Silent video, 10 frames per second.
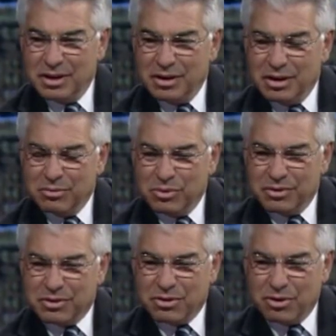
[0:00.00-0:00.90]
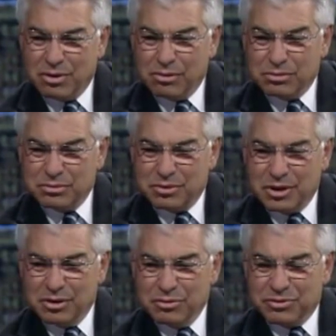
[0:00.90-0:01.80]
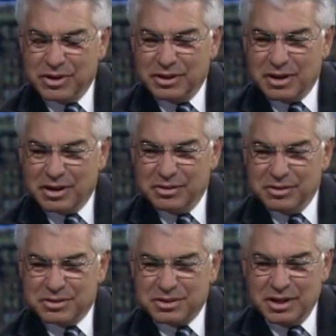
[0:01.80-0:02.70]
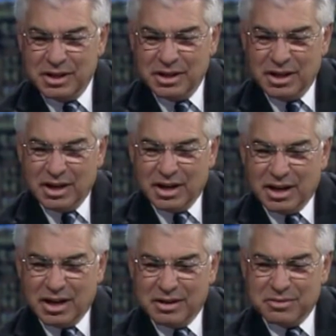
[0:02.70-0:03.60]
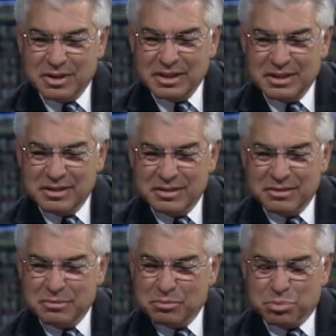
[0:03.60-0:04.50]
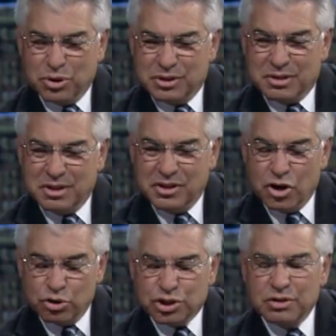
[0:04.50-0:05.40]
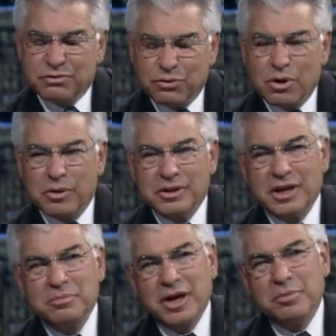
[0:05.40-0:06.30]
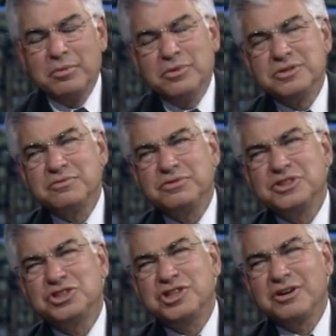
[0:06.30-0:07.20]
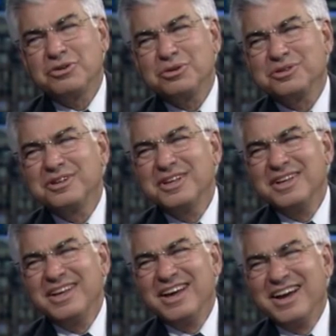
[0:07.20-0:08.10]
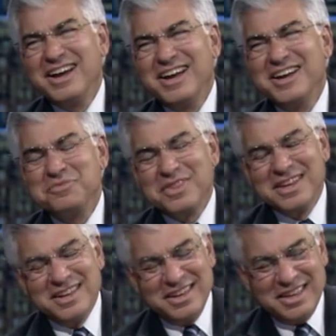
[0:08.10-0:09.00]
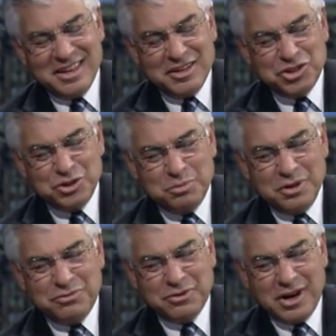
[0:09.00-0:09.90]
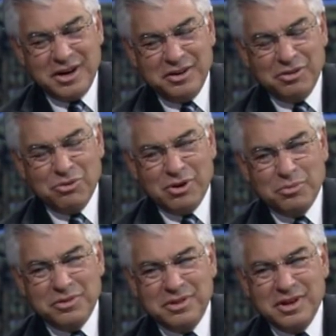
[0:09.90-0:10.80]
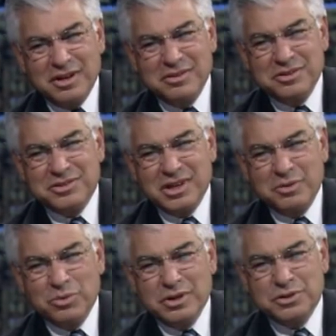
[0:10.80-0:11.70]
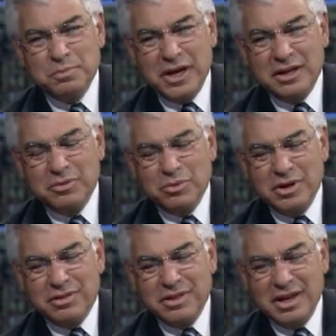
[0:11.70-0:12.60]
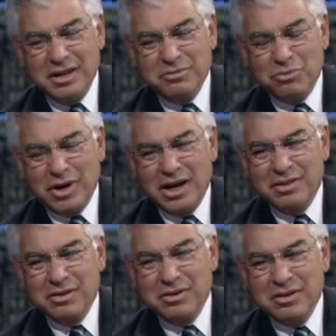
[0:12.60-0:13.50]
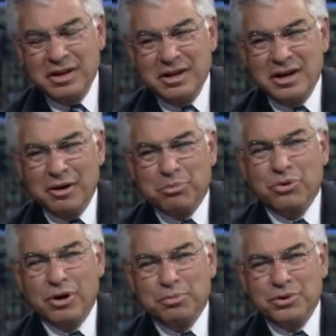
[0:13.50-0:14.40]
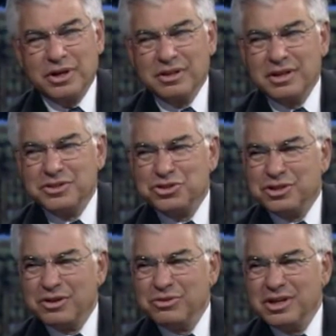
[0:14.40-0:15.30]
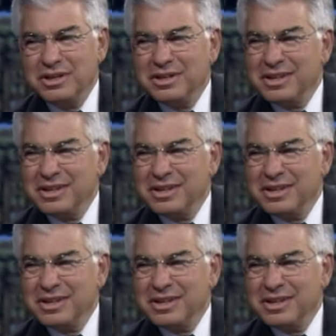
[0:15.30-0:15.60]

uh, with Karl Rove and others, uh, put the notion forward that maybe Mister Fitzgerald uh, mm-hmm. Uh, should be fired along with the others, and was met with a rather appropriately stony